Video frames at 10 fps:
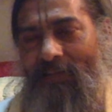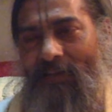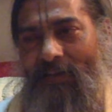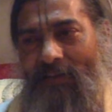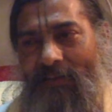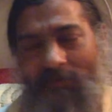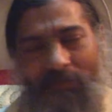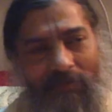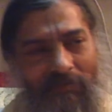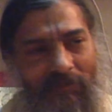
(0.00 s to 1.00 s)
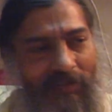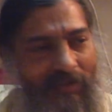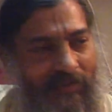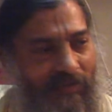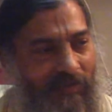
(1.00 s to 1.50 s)
iron becomes
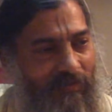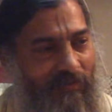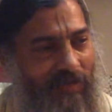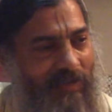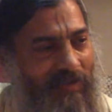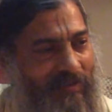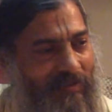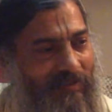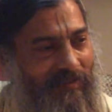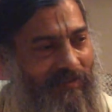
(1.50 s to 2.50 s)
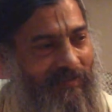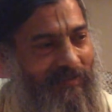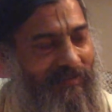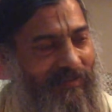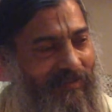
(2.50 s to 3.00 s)
attracted to magnet.
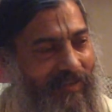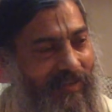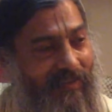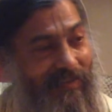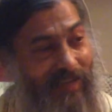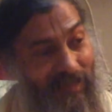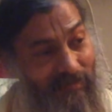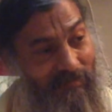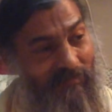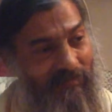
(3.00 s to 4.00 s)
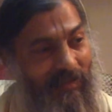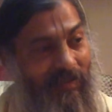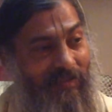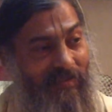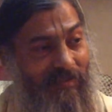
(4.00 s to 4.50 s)
And he came and
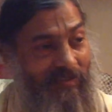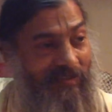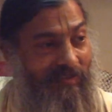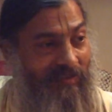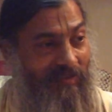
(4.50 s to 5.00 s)
he studied